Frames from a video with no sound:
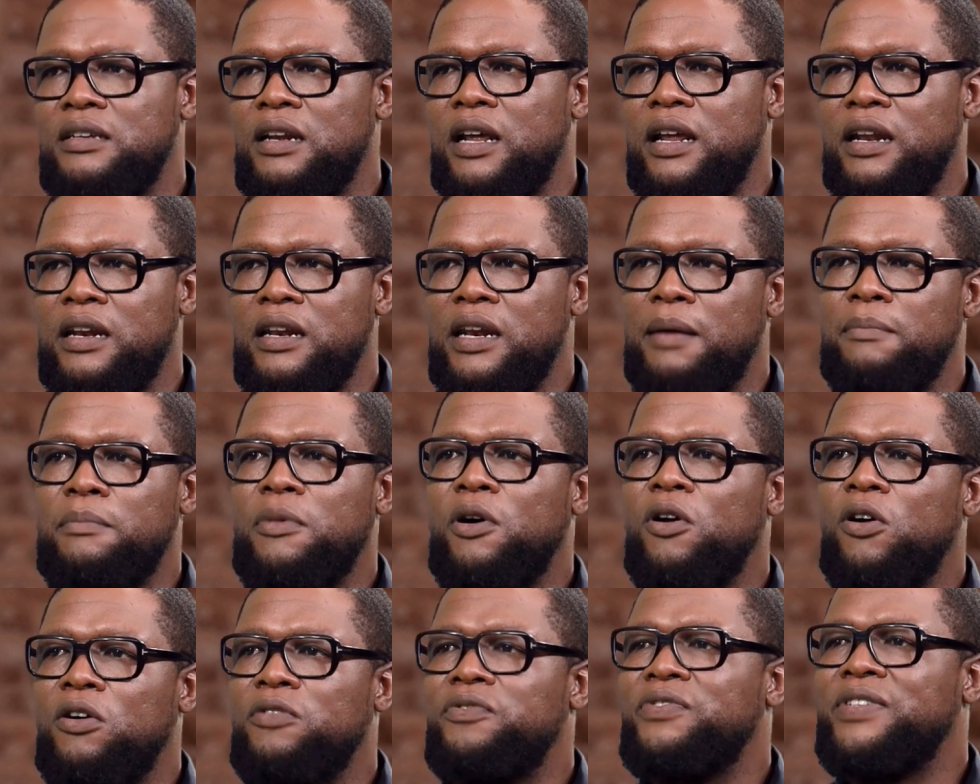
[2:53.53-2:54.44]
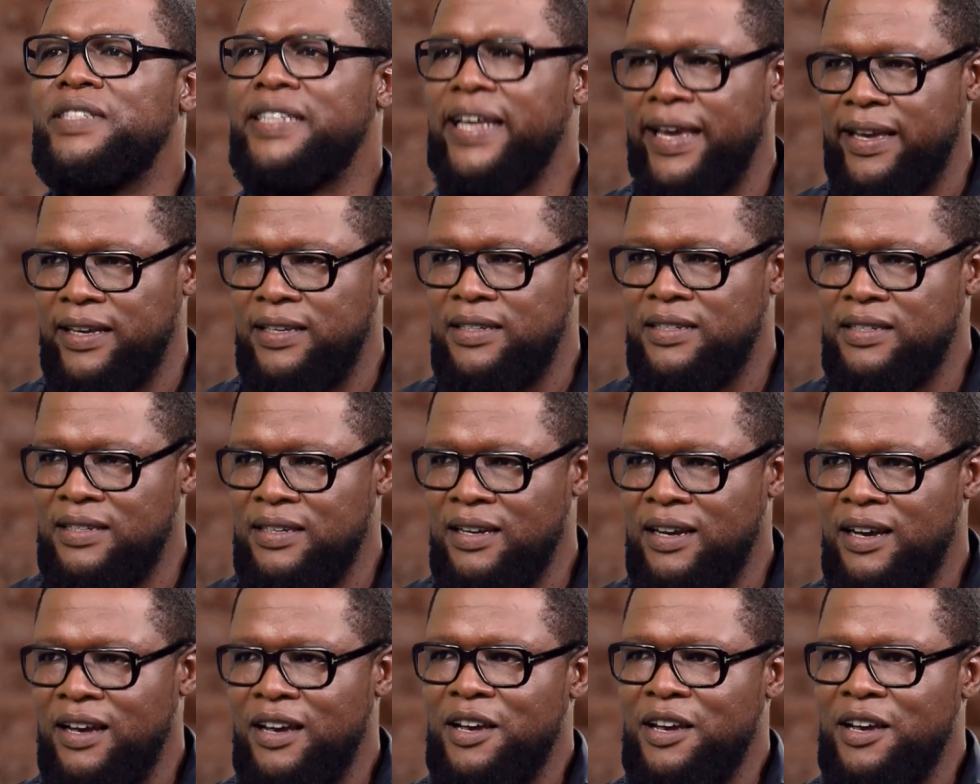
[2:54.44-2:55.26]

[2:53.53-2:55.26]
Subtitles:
number of days.